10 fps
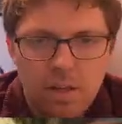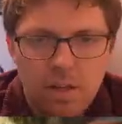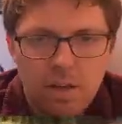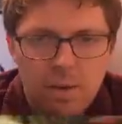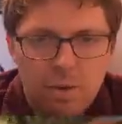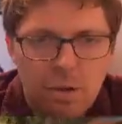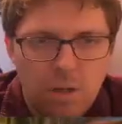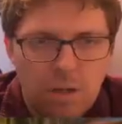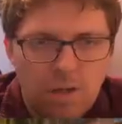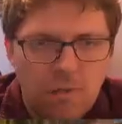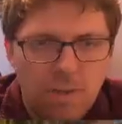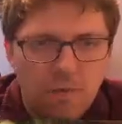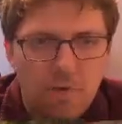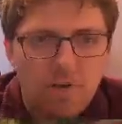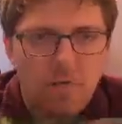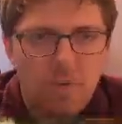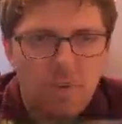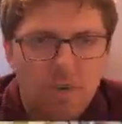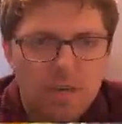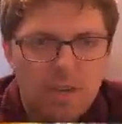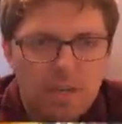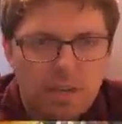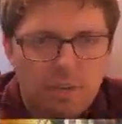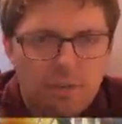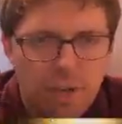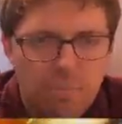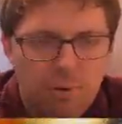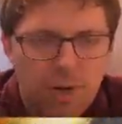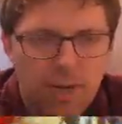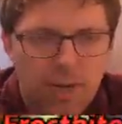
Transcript: Cool, so I think we're in really good shape right now.